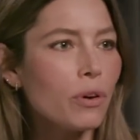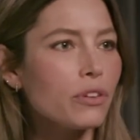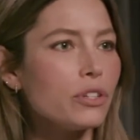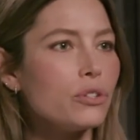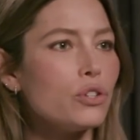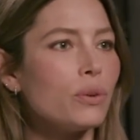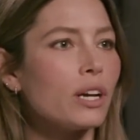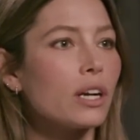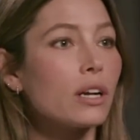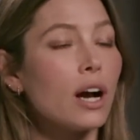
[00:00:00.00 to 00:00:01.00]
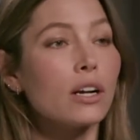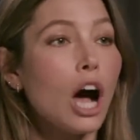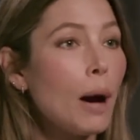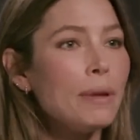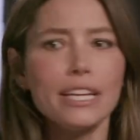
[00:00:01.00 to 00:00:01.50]
whether you're doing a, a,
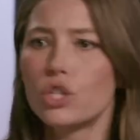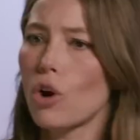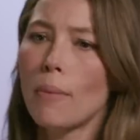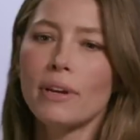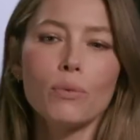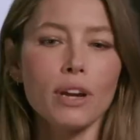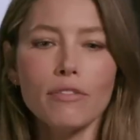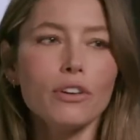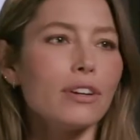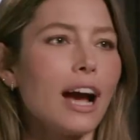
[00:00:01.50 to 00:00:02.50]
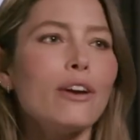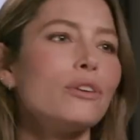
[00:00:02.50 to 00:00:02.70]
comedy, a dramedy, whatever, I